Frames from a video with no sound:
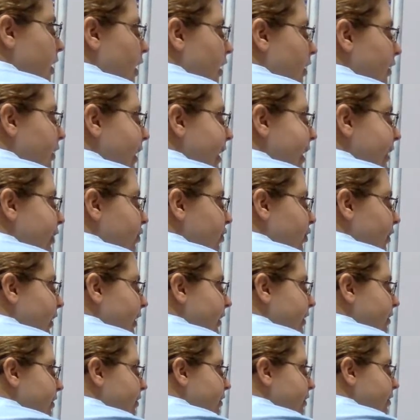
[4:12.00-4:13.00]

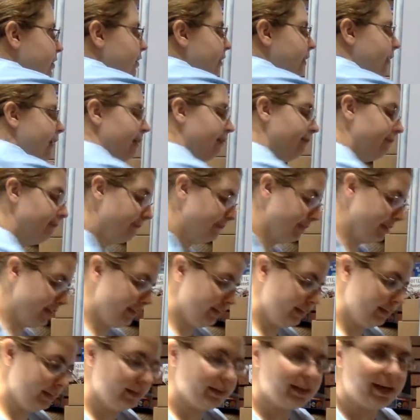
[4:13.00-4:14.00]
electrons can fit
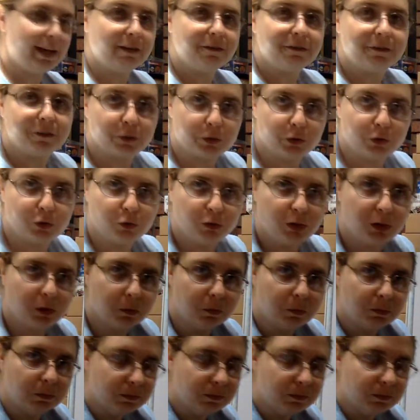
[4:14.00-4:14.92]
in that first row.